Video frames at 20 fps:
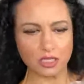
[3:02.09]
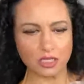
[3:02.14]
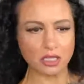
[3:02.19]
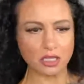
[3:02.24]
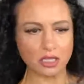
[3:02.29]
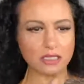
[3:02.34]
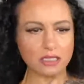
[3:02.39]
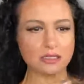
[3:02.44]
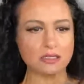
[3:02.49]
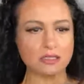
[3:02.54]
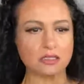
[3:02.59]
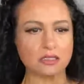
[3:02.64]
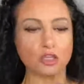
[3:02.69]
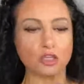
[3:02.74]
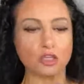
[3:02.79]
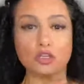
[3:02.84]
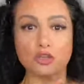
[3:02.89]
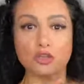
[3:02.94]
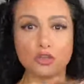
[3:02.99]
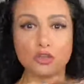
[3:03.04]
It's
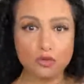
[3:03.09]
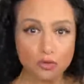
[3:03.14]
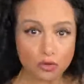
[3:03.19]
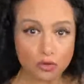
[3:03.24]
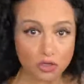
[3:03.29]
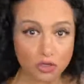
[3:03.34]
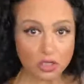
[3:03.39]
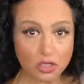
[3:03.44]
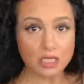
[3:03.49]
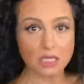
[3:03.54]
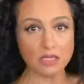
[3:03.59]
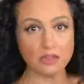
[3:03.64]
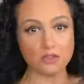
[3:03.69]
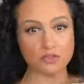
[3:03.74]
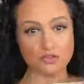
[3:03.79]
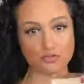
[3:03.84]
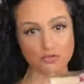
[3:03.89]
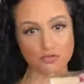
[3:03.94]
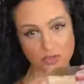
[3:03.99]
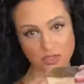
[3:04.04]
cured in the
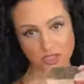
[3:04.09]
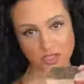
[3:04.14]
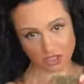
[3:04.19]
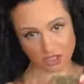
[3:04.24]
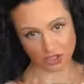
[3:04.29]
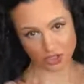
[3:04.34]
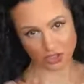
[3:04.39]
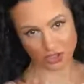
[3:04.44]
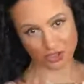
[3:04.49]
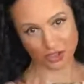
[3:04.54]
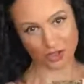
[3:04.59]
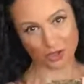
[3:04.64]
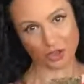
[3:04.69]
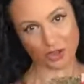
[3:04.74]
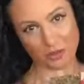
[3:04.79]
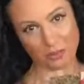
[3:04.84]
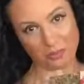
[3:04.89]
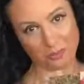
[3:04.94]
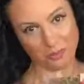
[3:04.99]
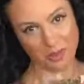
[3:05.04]

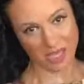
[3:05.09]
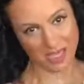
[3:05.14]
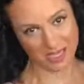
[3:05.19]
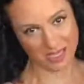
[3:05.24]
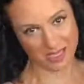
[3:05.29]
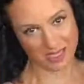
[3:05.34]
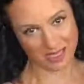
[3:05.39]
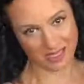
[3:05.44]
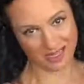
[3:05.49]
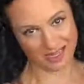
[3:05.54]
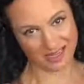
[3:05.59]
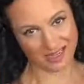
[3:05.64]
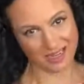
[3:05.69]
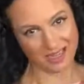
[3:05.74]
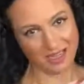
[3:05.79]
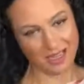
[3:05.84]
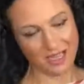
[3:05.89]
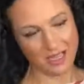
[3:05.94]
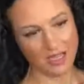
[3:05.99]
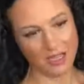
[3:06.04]
traditional bacon
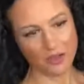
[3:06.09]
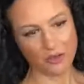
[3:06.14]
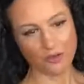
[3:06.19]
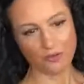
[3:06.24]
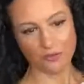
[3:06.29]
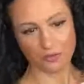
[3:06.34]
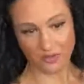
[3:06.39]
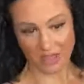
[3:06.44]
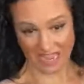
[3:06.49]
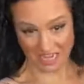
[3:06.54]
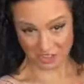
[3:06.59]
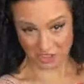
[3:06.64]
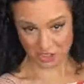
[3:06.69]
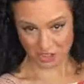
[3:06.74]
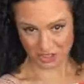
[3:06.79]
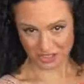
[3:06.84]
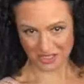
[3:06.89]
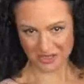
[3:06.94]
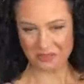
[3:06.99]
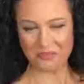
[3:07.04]

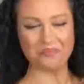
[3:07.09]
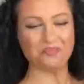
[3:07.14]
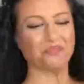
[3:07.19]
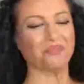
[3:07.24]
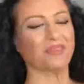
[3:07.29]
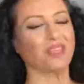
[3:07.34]
fashion.